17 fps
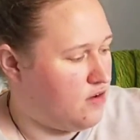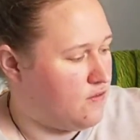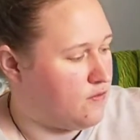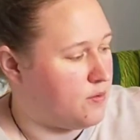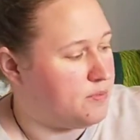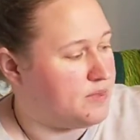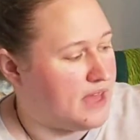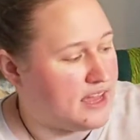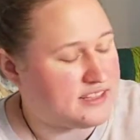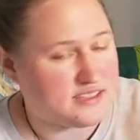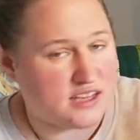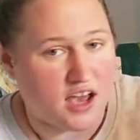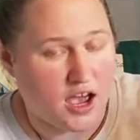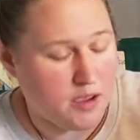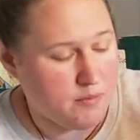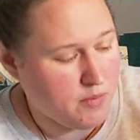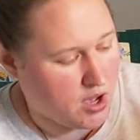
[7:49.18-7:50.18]
From that
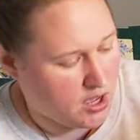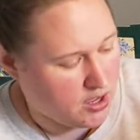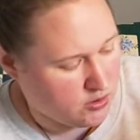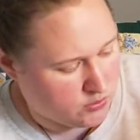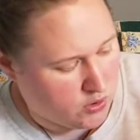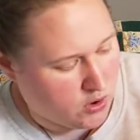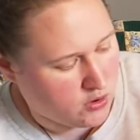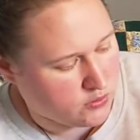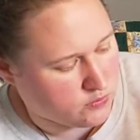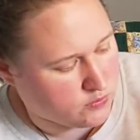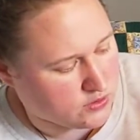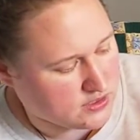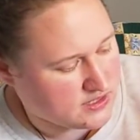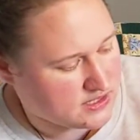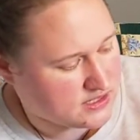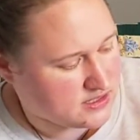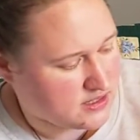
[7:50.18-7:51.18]
time
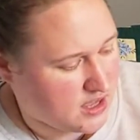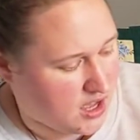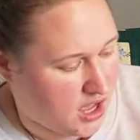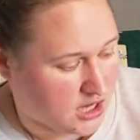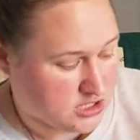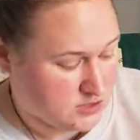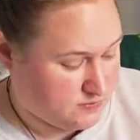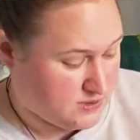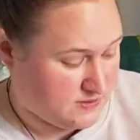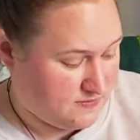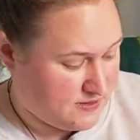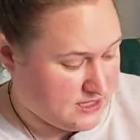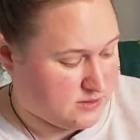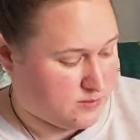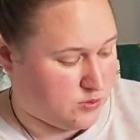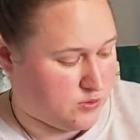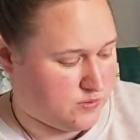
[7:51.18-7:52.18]
onwards, Hush was
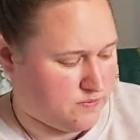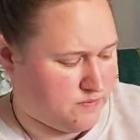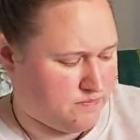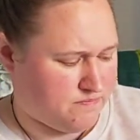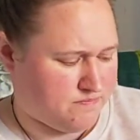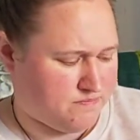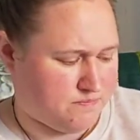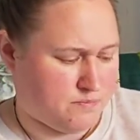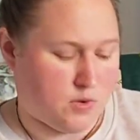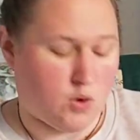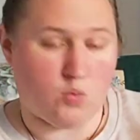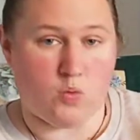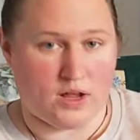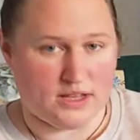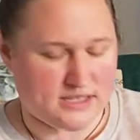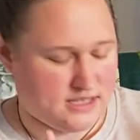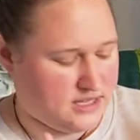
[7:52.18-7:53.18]
visible, but
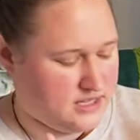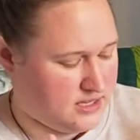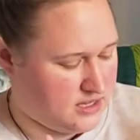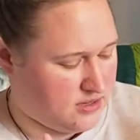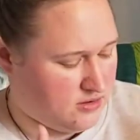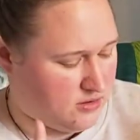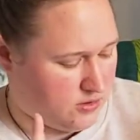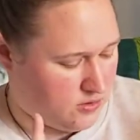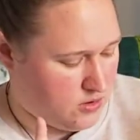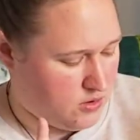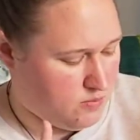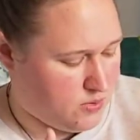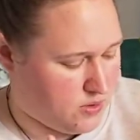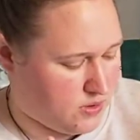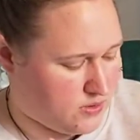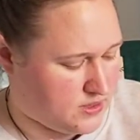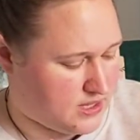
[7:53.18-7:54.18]
once a year on her
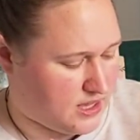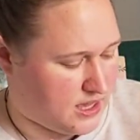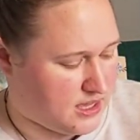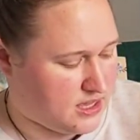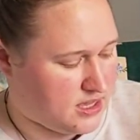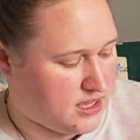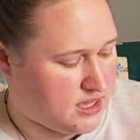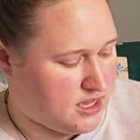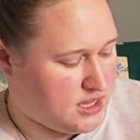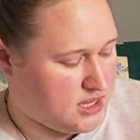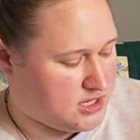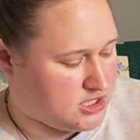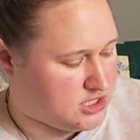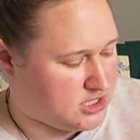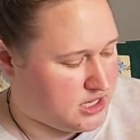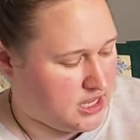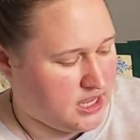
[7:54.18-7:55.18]
birthday,
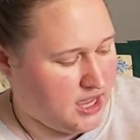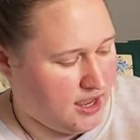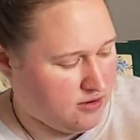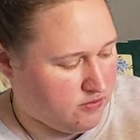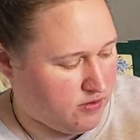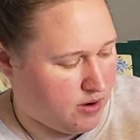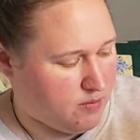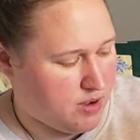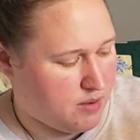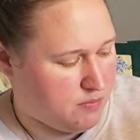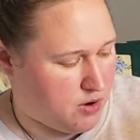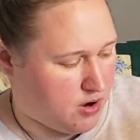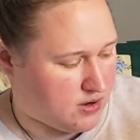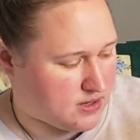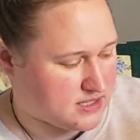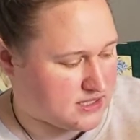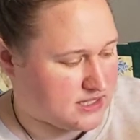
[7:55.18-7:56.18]
she and Grandma
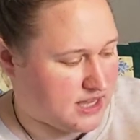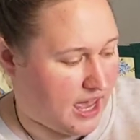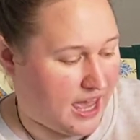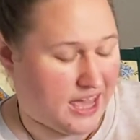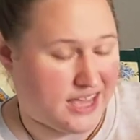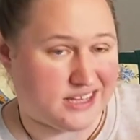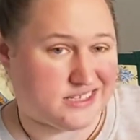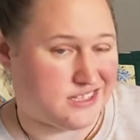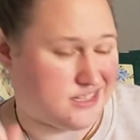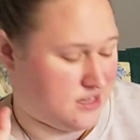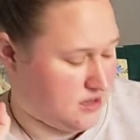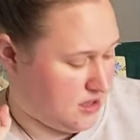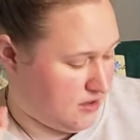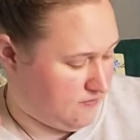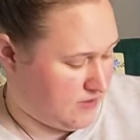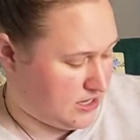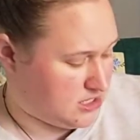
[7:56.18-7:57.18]
Poss ate
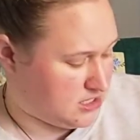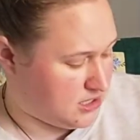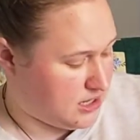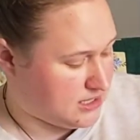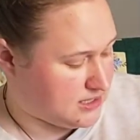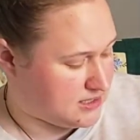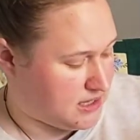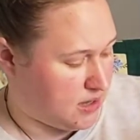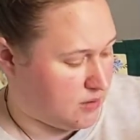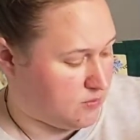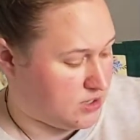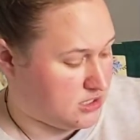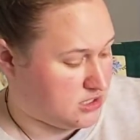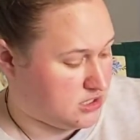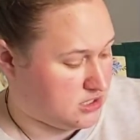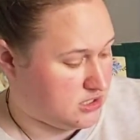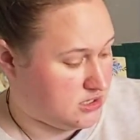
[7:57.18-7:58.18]
a Vegemite
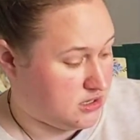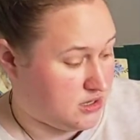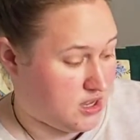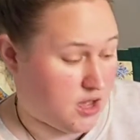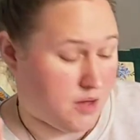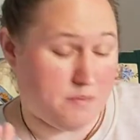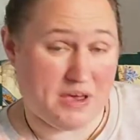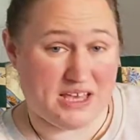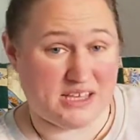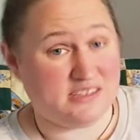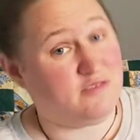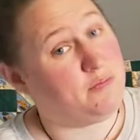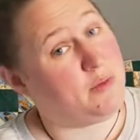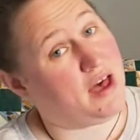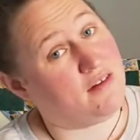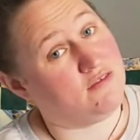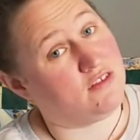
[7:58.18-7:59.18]
sandwich, a piece
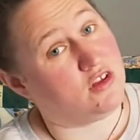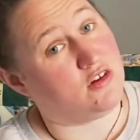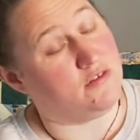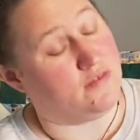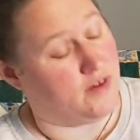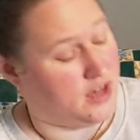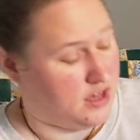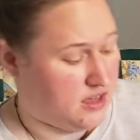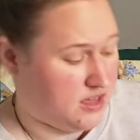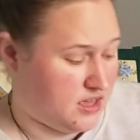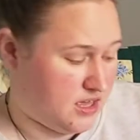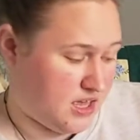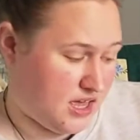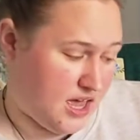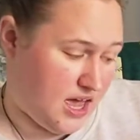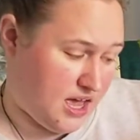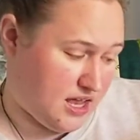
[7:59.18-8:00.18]
of pavlova,
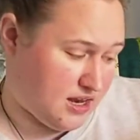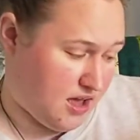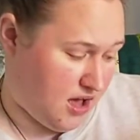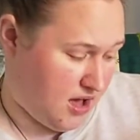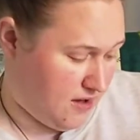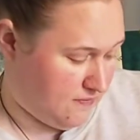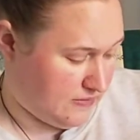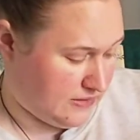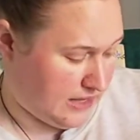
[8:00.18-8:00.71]
and half a